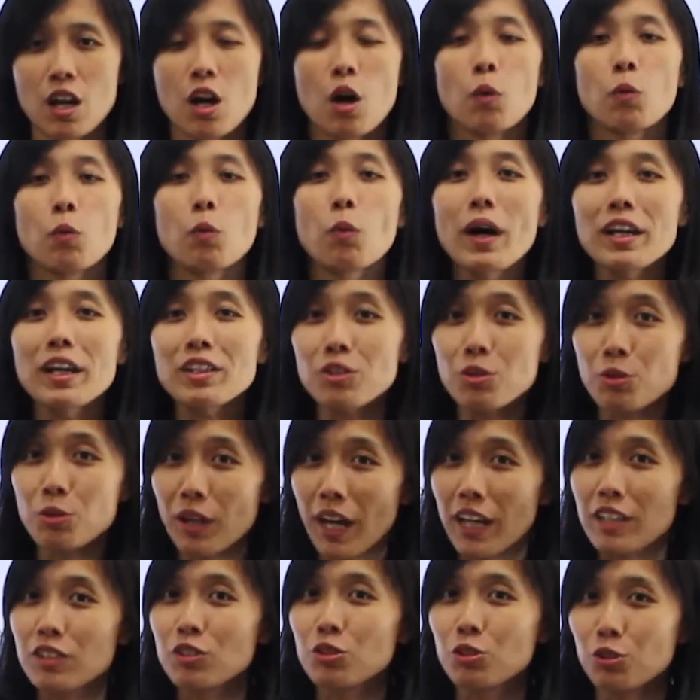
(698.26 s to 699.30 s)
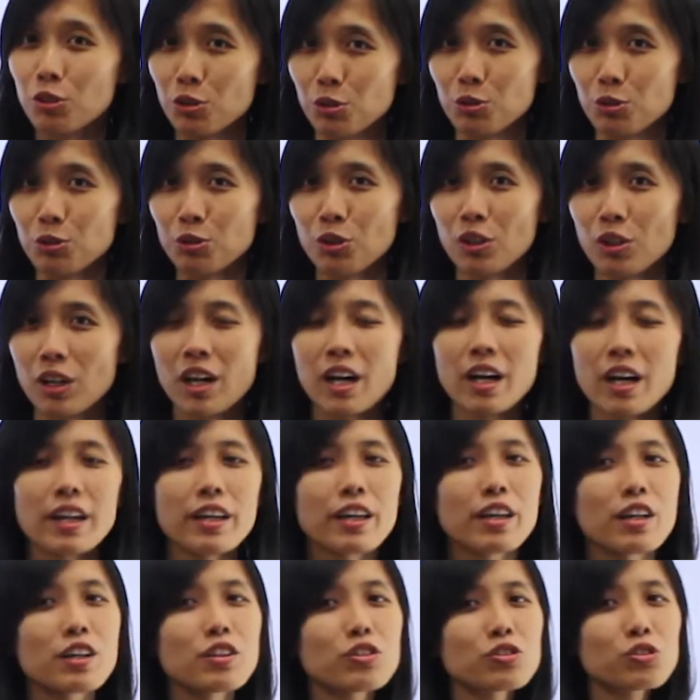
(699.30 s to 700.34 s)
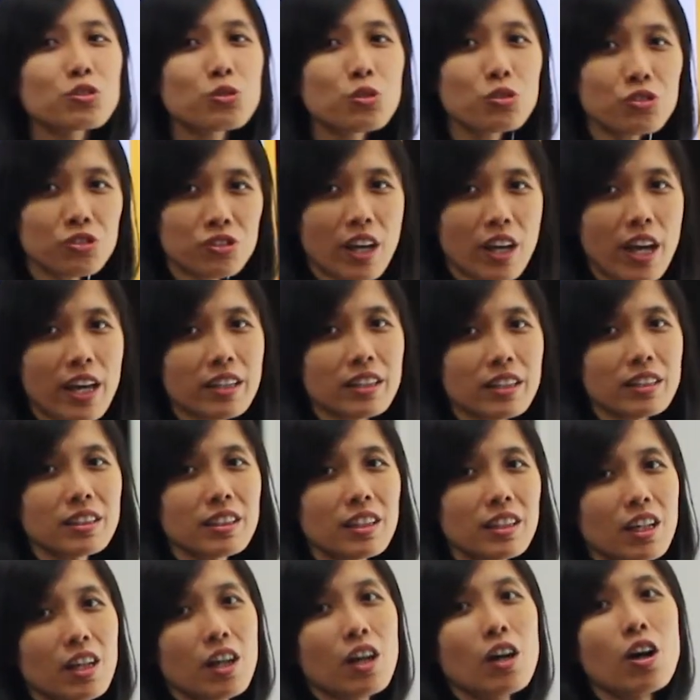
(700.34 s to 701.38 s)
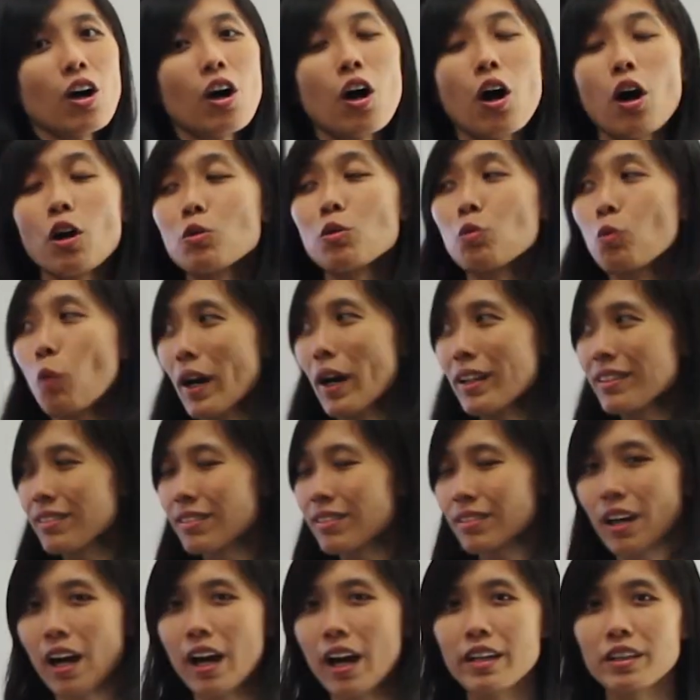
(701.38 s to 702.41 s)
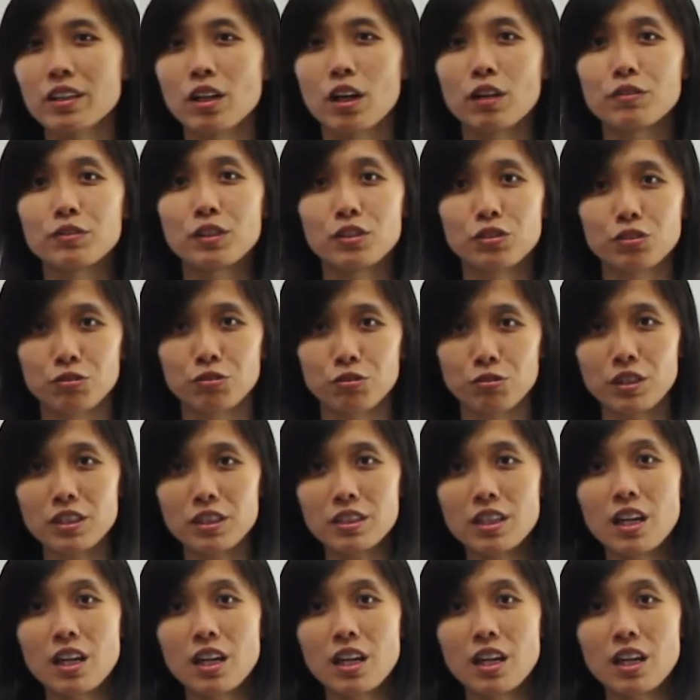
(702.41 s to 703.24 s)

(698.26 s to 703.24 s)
What you can do is to stand on one side of the screen,